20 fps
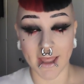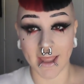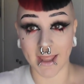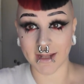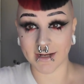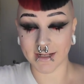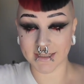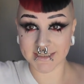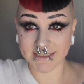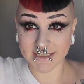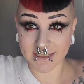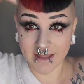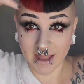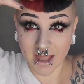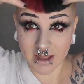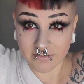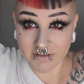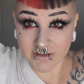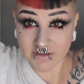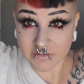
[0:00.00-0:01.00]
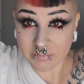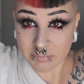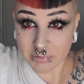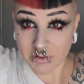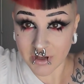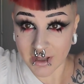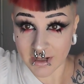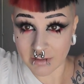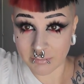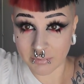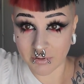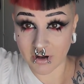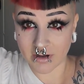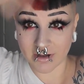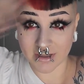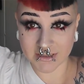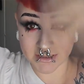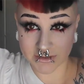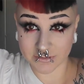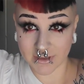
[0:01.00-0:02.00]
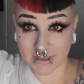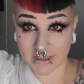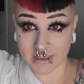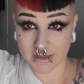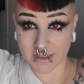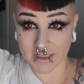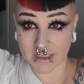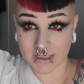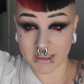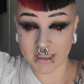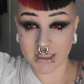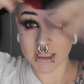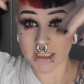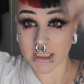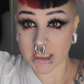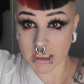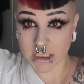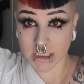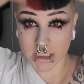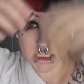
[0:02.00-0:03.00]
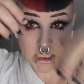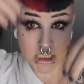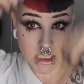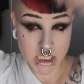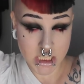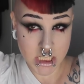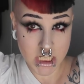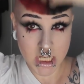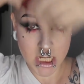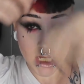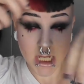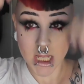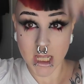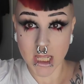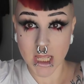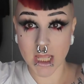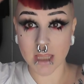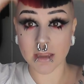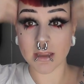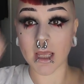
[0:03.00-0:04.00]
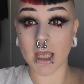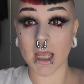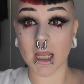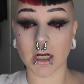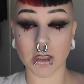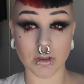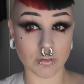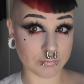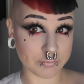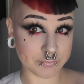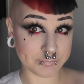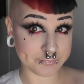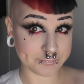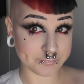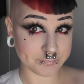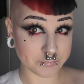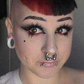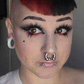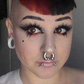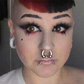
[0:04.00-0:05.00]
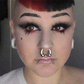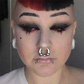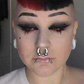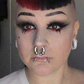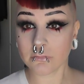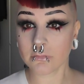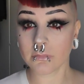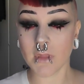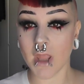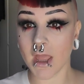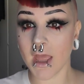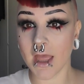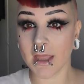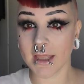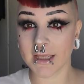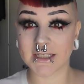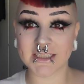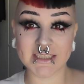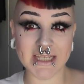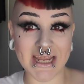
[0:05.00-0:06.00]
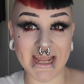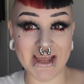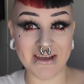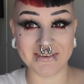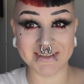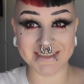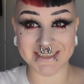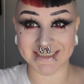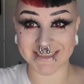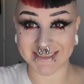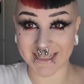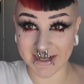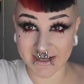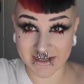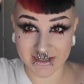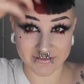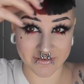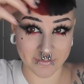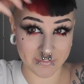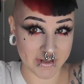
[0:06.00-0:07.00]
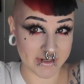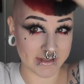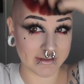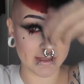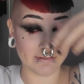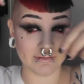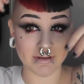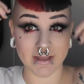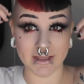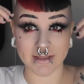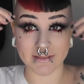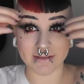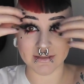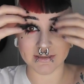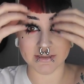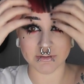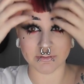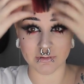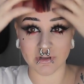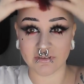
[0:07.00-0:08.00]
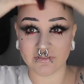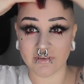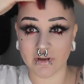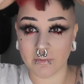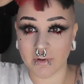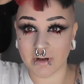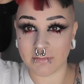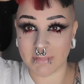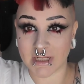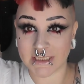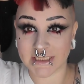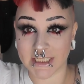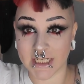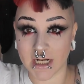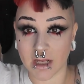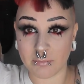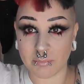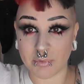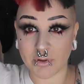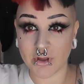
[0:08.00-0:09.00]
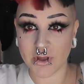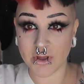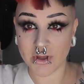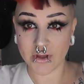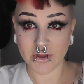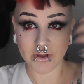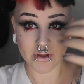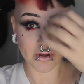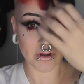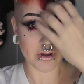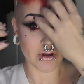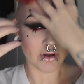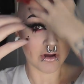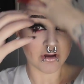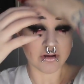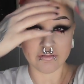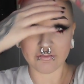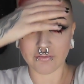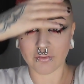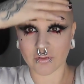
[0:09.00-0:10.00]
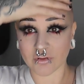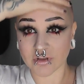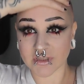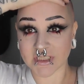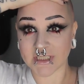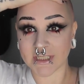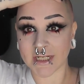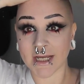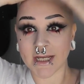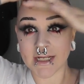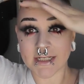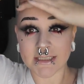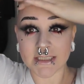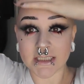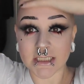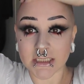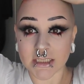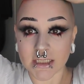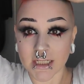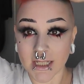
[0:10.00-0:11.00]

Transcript: And I still haven't put any products or anything in the hair, because I haven't decided if I'm gonna leave it like this or if I wanna mess it up for tonight.